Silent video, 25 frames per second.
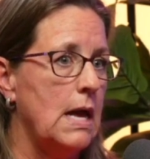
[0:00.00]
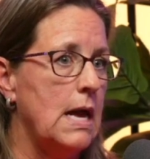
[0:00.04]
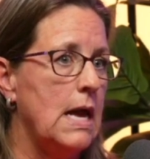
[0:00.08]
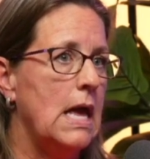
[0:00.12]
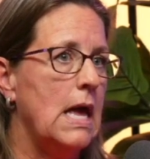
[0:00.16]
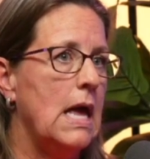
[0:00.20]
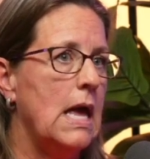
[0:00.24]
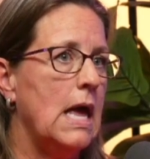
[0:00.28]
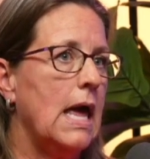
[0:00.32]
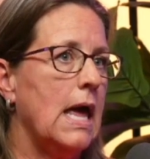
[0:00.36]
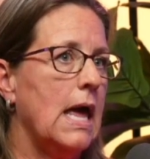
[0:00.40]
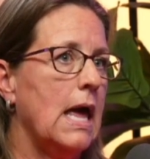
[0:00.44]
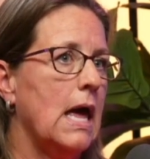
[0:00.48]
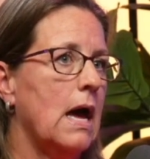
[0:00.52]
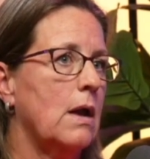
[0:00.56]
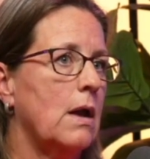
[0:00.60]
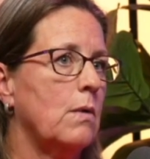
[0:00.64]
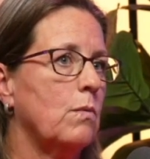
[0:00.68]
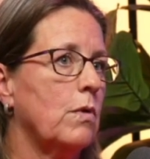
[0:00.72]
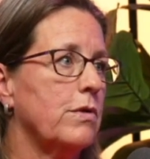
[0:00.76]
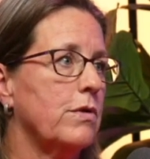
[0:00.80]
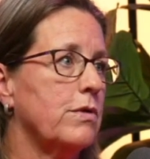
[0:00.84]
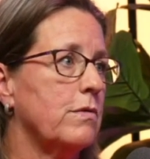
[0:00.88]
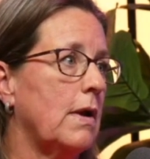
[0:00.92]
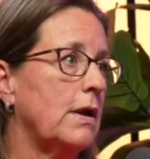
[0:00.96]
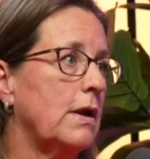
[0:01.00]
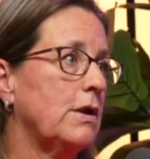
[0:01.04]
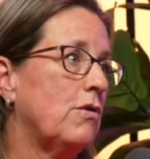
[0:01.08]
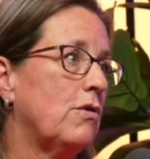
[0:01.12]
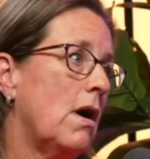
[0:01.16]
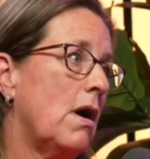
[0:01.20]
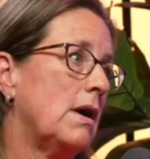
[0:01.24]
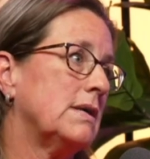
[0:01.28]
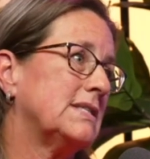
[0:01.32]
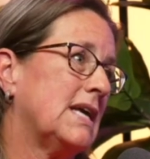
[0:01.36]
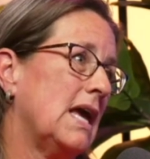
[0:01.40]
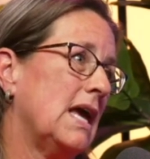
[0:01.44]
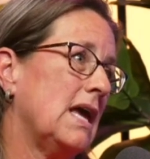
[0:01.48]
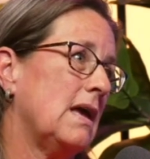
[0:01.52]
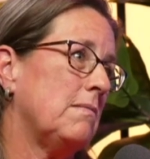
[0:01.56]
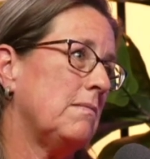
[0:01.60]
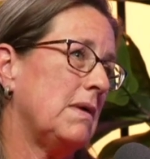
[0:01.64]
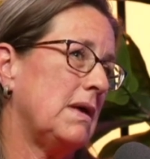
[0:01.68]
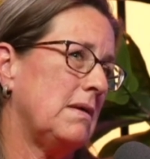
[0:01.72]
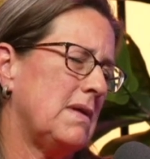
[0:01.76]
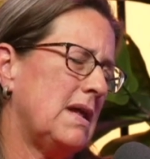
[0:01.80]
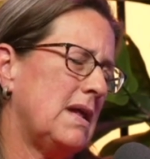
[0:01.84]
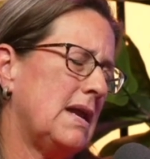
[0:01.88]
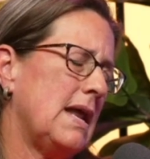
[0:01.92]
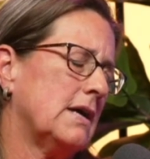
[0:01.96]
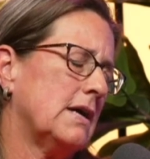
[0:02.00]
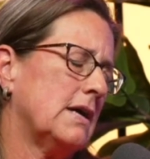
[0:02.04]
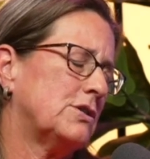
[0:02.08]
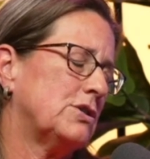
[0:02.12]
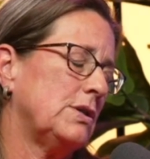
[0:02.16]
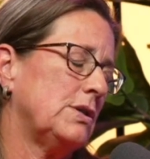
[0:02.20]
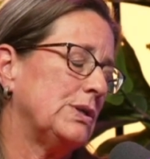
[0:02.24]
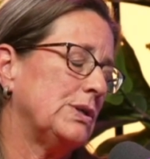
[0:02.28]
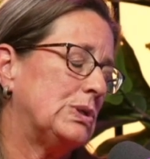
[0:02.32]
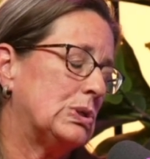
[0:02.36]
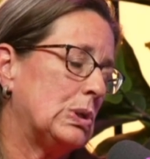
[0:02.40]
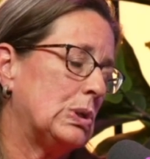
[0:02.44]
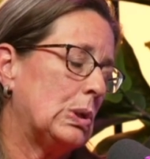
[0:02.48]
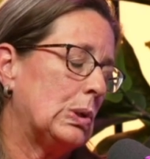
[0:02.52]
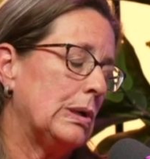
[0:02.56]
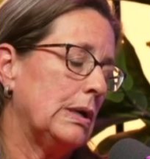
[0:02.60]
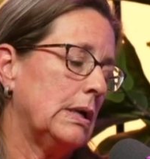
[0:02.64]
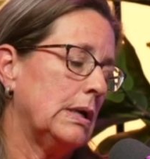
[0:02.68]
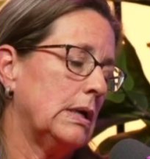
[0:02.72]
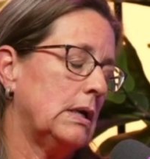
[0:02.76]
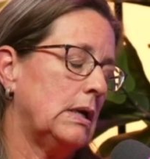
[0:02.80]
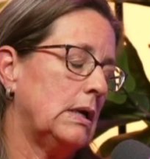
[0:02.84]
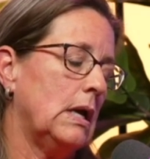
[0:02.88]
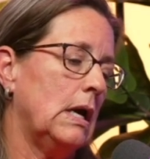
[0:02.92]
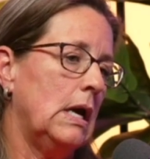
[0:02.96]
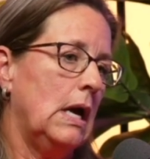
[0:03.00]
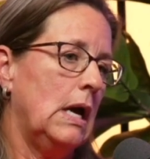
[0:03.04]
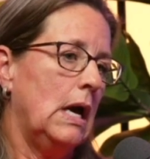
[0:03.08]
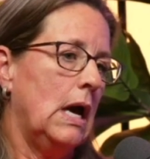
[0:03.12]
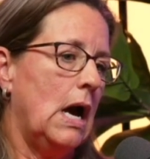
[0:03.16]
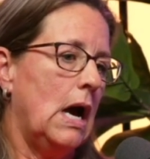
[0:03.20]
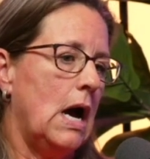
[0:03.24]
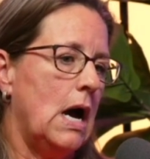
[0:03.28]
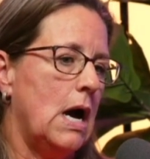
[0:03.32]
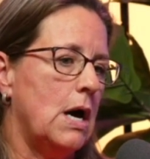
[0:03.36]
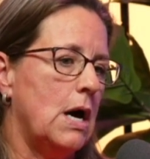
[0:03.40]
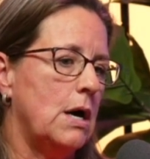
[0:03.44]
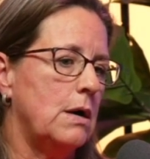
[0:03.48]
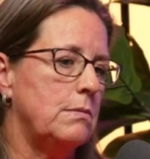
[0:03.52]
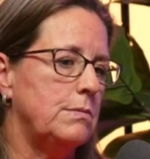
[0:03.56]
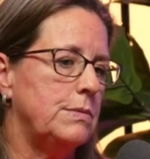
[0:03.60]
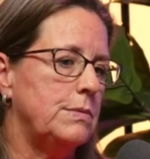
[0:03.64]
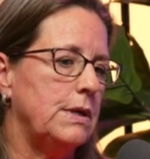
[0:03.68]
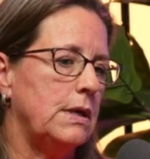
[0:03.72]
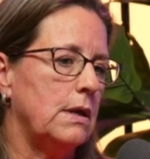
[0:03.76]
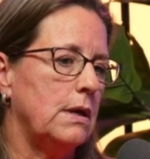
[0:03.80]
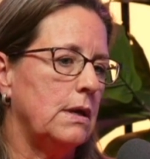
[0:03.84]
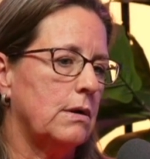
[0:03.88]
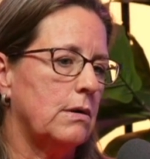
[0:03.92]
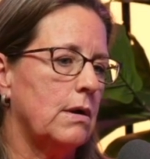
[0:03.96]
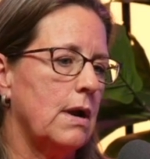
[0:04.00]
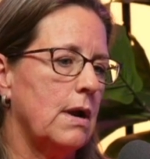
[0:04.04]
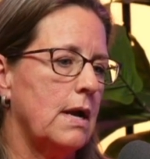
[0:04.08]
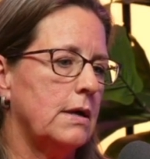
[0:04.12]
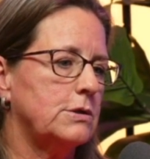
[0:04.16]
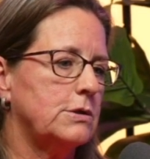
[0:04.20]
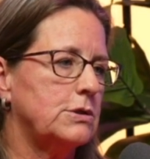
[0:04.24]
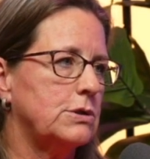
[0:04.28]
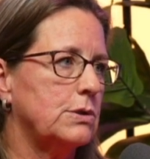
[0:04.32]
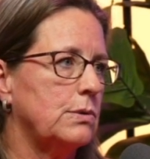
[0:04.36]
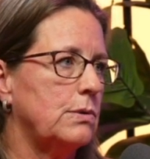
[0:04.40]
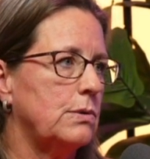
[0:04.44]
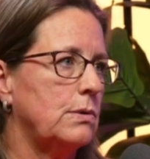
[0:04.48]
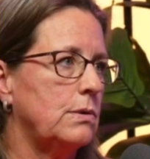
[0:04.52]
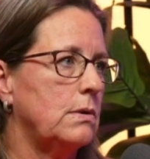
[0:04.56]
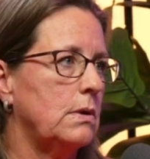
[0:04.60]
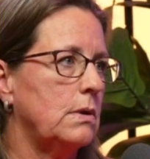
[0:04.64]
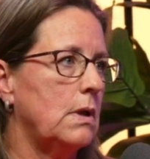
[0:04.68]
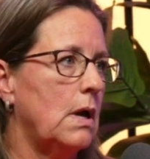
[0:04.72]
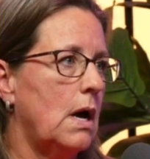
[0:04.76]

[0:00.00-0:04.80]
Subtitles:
And where the Red Cross came, it actually started the International